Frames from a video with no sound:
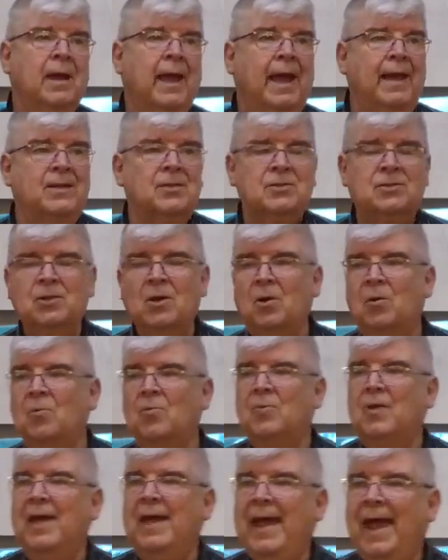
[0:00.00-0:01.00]
And
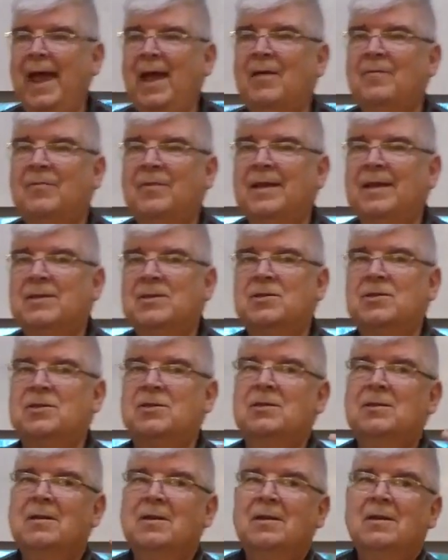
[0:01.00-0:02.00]
so they have
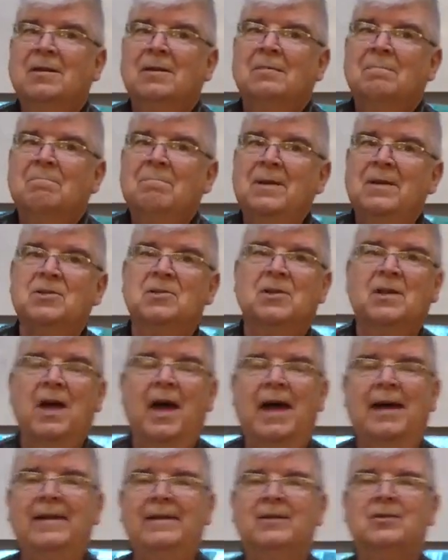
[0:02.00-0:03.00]
this
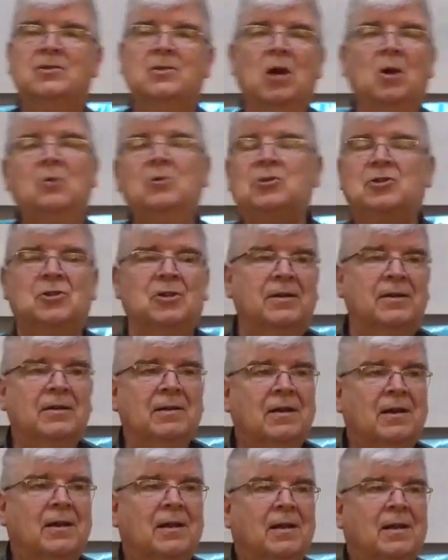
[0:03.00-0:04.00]
misguided
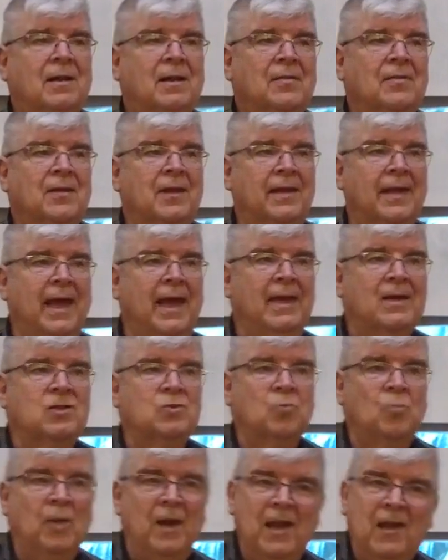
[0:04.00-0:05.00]
notion that
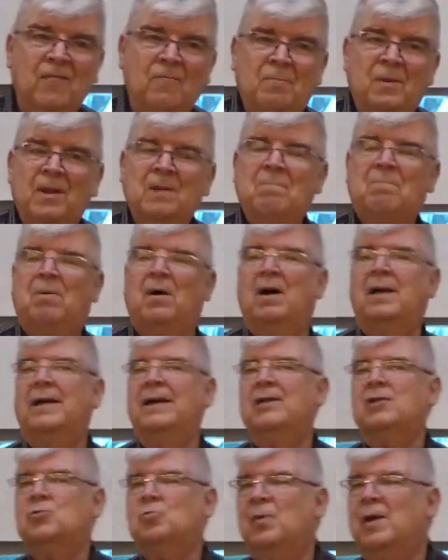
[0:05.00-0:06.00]
yes, we've been
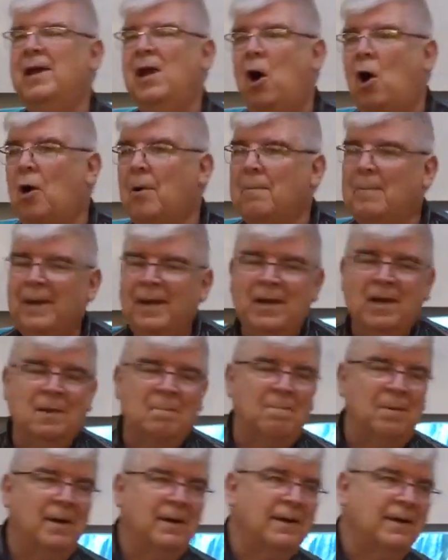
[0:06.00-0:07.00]
punished, we are
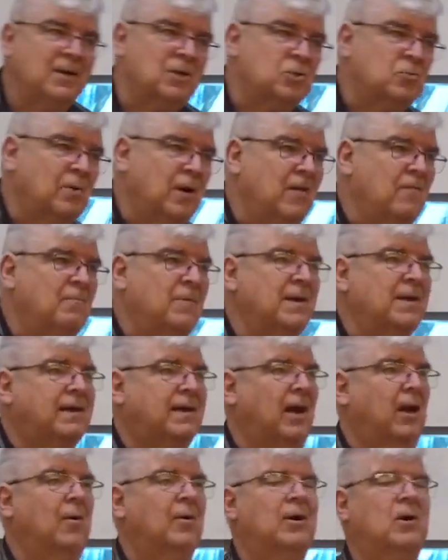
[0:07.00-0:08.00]
being punished, we've been
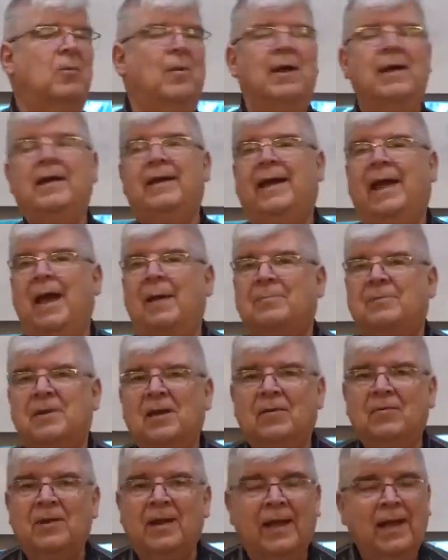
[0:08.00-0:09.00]
carried away in
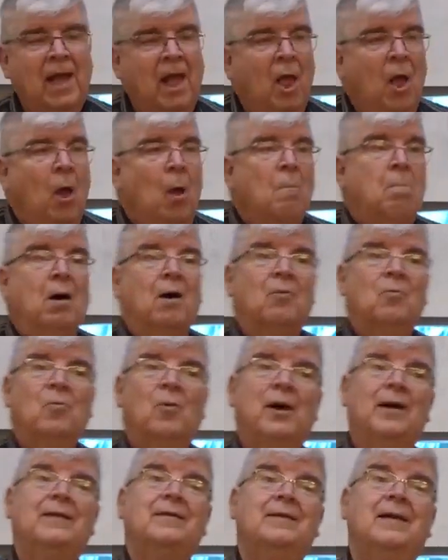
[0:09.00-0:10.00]
captivity, but
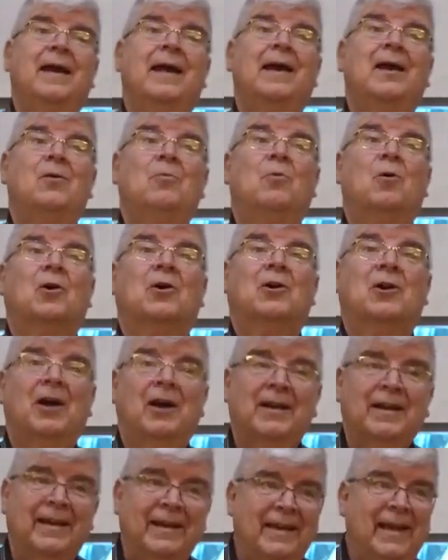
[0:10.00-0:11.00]
one day we're
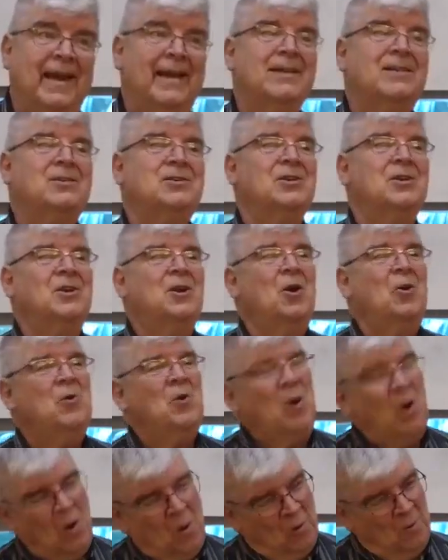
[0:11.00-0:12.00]
going to get to
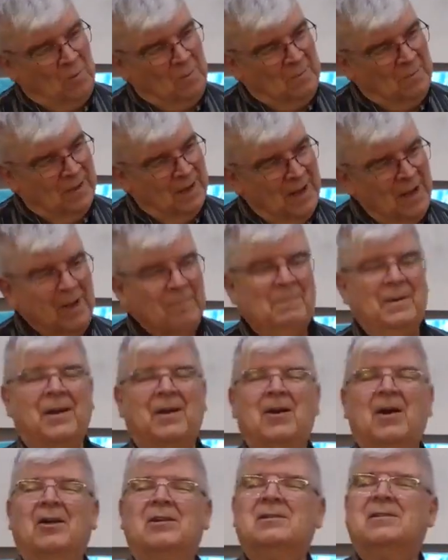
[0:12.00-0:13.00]
go home
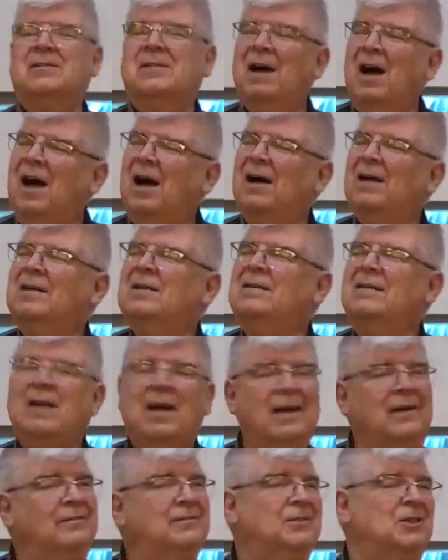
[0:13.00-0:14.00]
because God
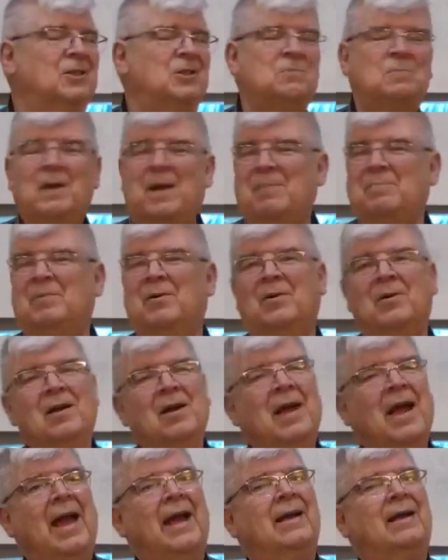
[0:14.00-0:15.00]
loves his people.
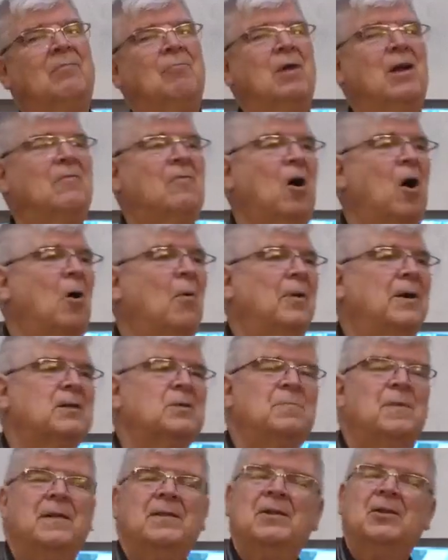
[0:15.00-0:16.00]
And we've
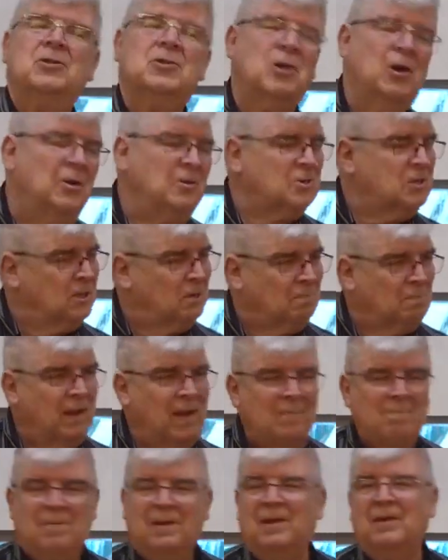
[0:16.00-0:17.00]
always been the chosen
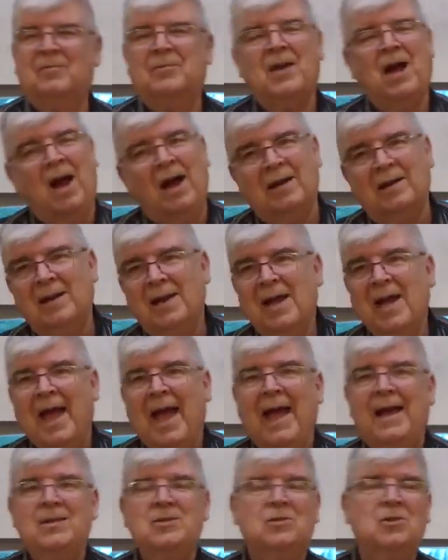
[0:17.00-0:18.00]
people of God.
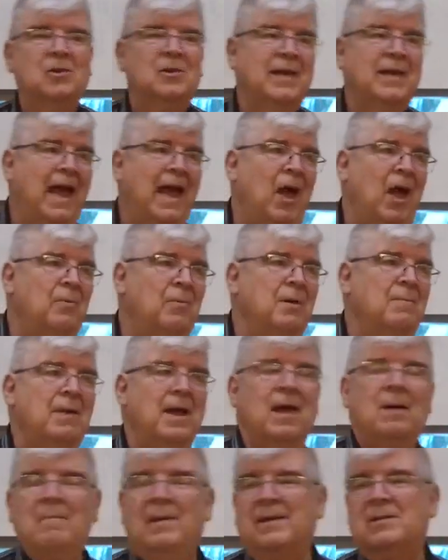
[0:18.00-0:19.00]
And so, yeah, we may
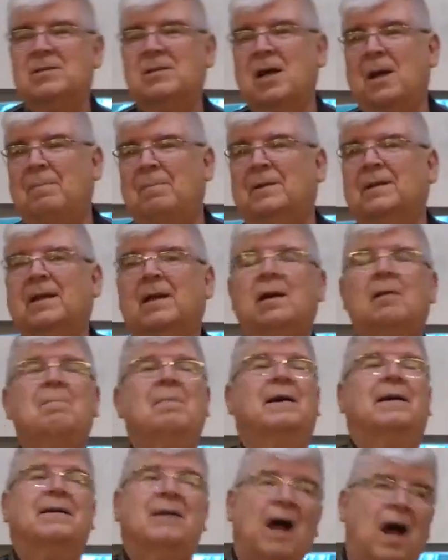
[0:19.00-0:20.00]
have messed up a little,
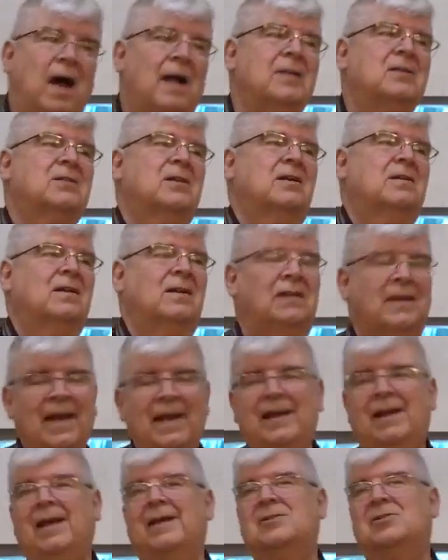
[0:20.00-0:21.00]
but God's going to
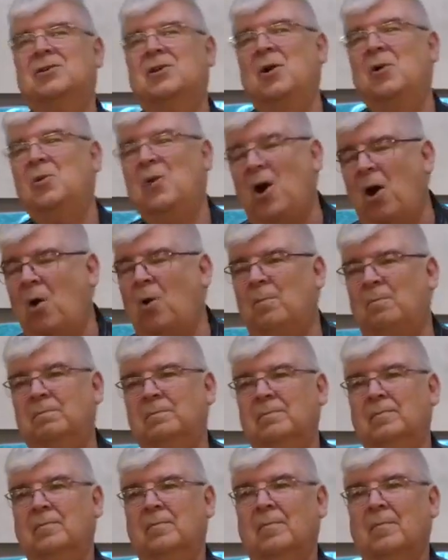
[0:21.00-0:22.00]
let us go home
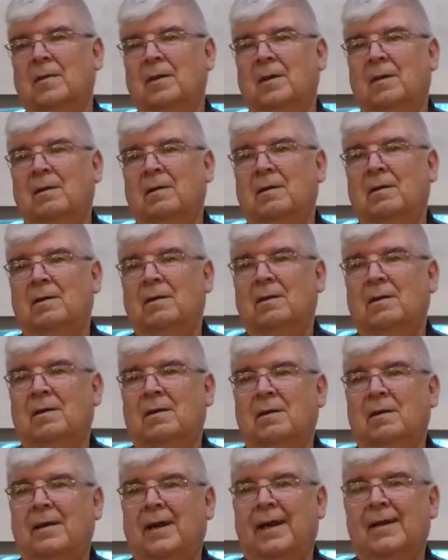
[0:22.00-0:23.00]

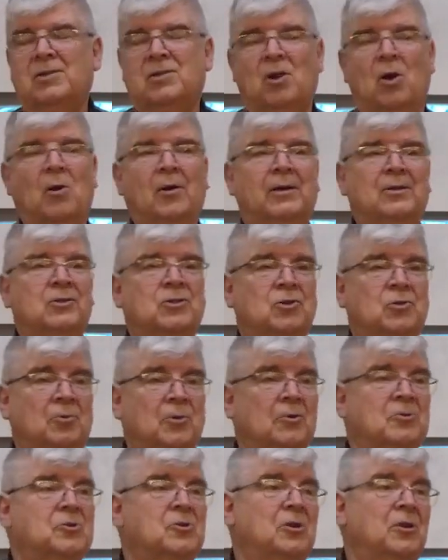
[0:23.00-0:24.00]
as long as
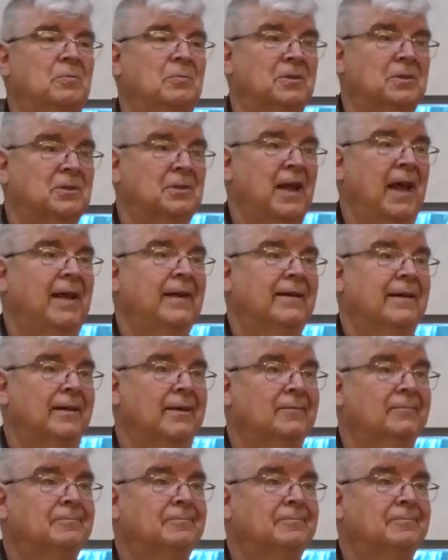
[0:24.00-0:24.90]
Jerusalem was standing.